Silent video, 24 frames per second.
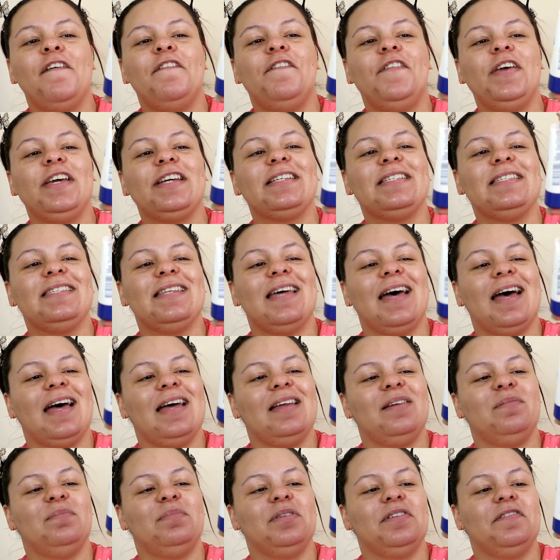Fix
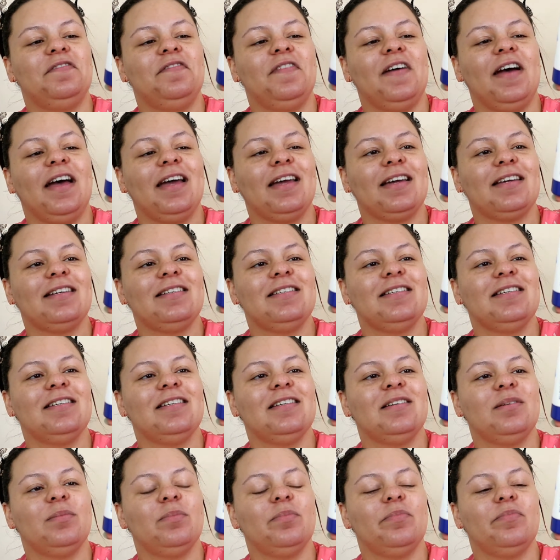and Perfect
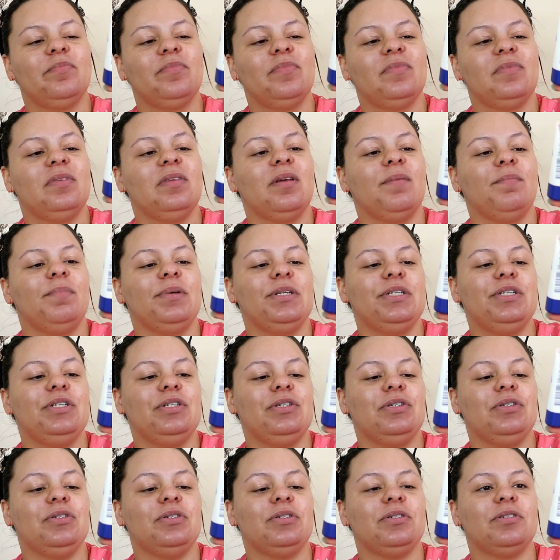number
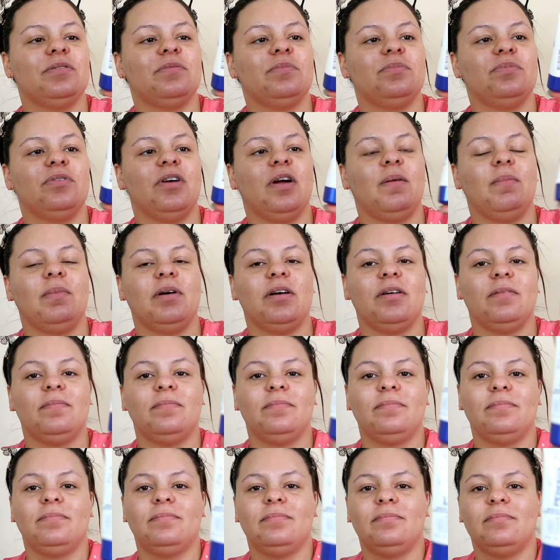2 primer,
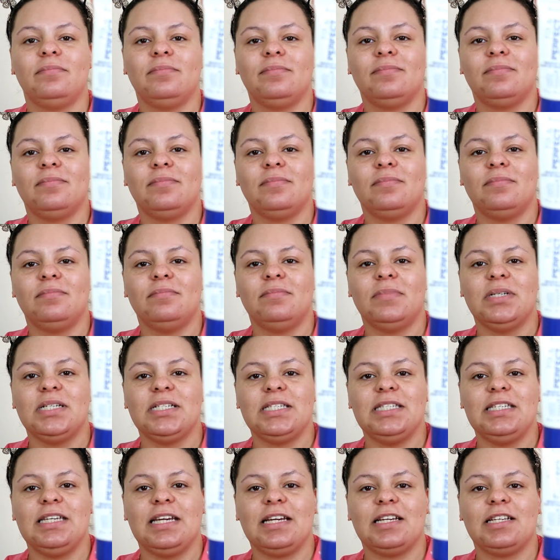
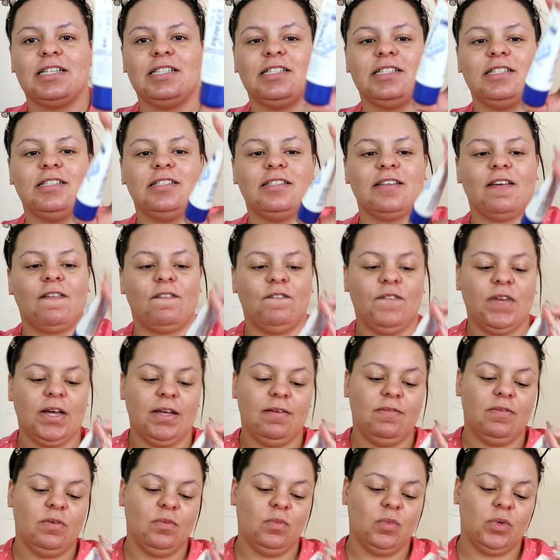multi-action. It's like
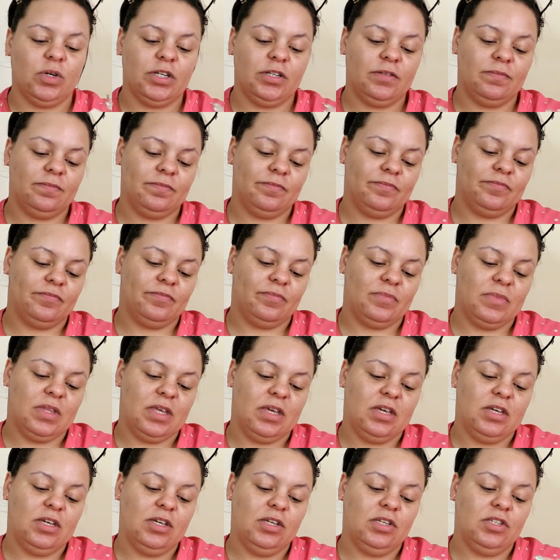5 in 1.
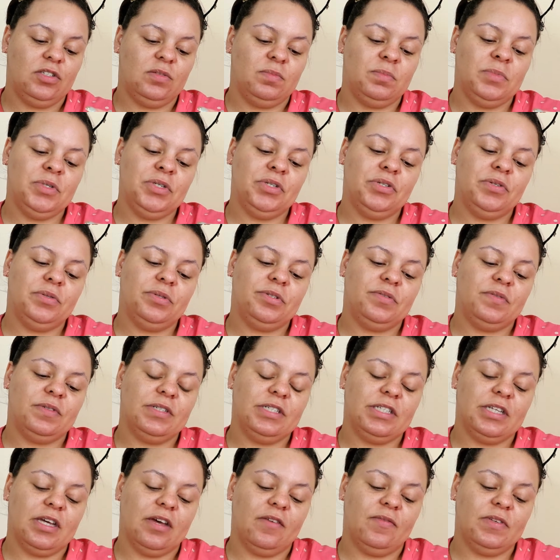Smooths,
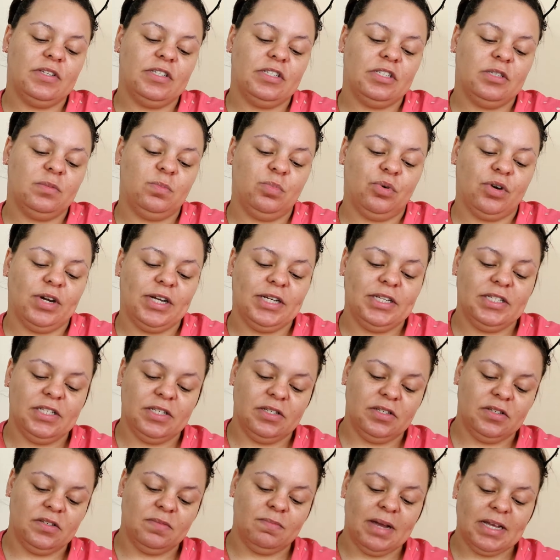resurfaces,
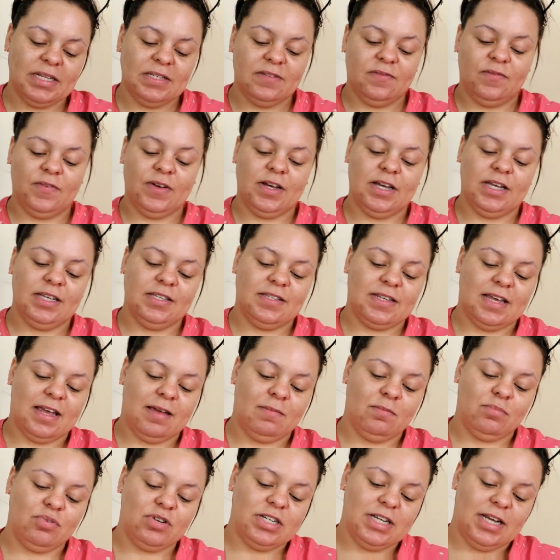brightens, mattifies
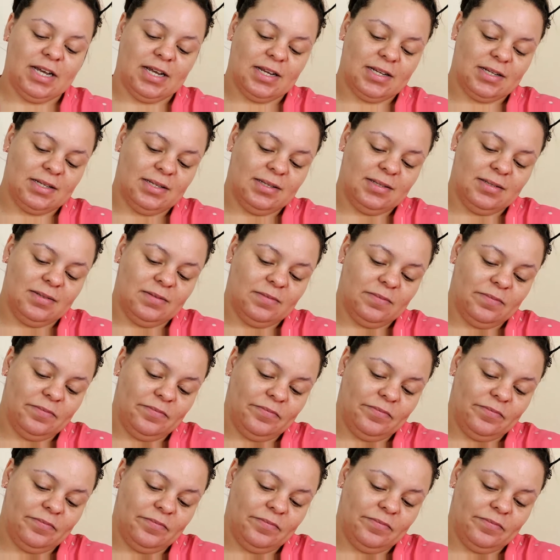and protects.